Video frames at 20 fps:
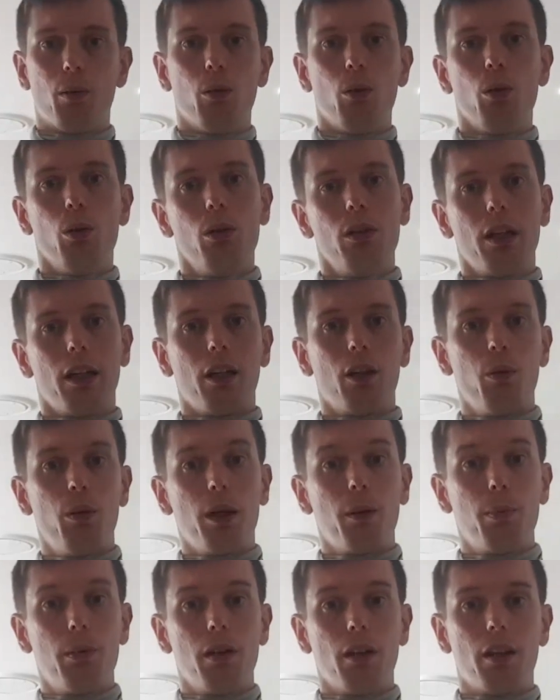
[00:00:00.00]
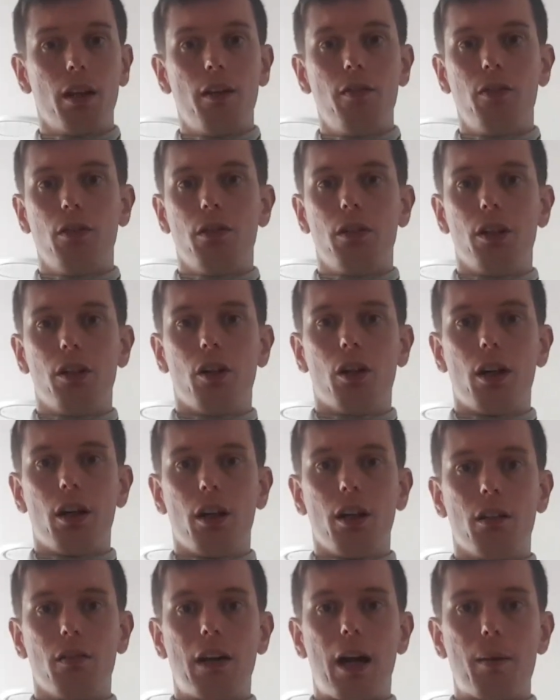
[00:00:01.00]
or in QuickBooks they've already got
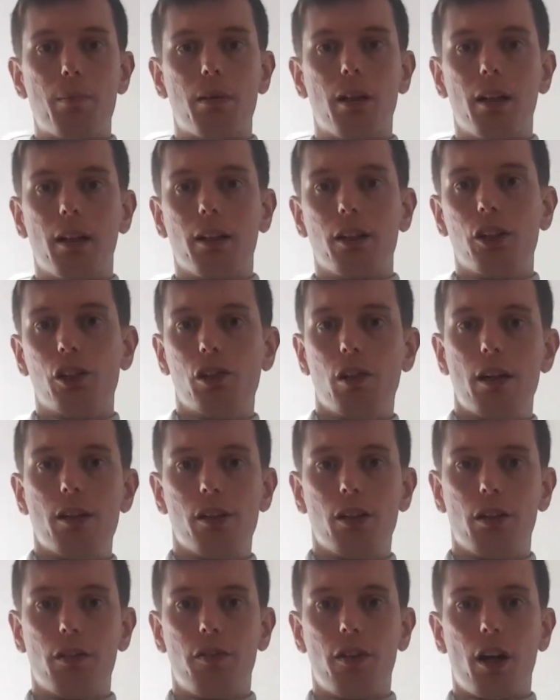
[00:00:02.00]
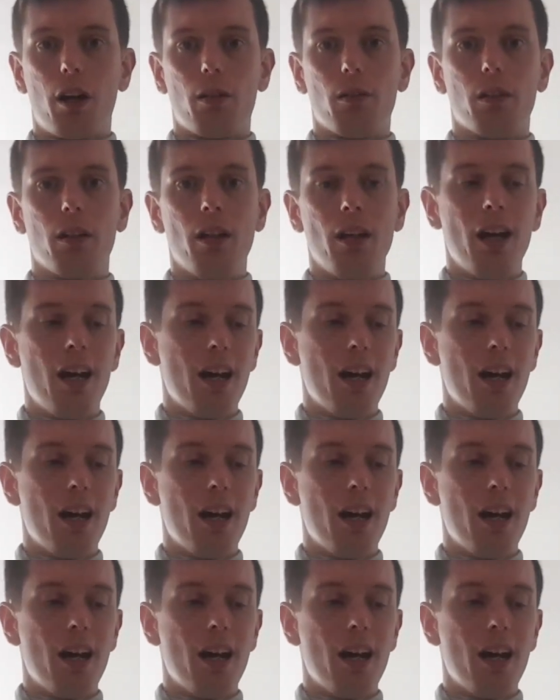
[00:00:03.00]
another app that links straight to your phone.